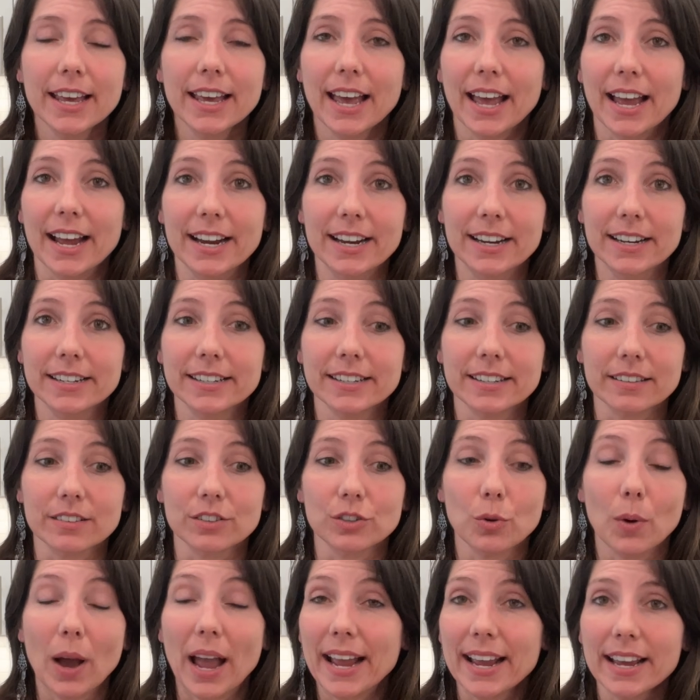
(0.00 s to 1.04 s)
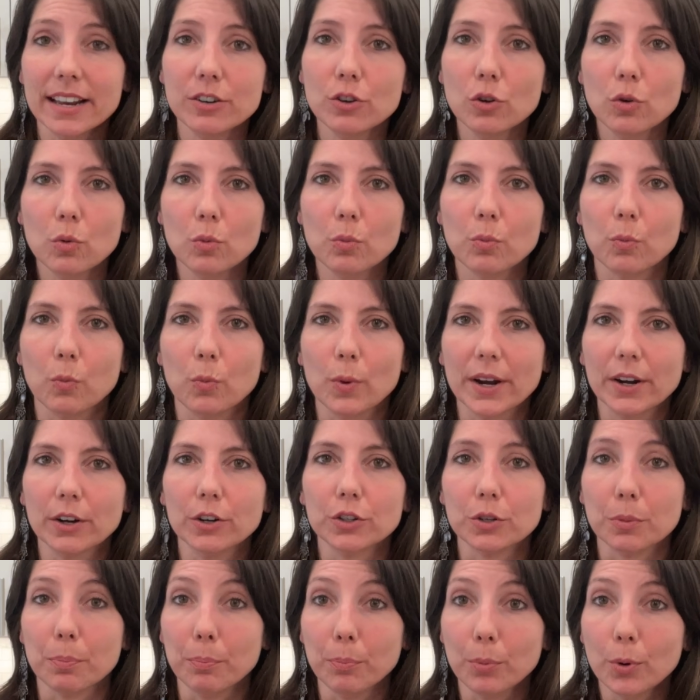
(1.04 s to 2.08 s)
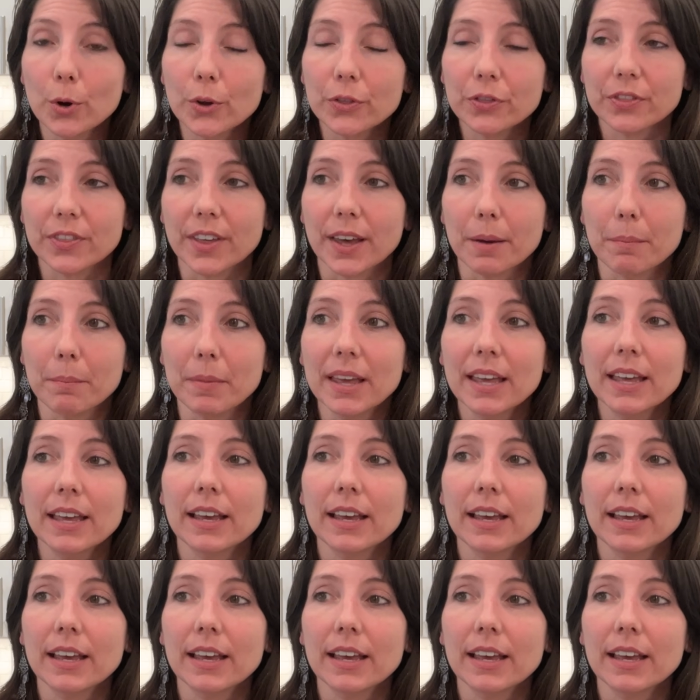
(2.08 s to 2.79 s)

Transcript: And so I had nowhere to put them,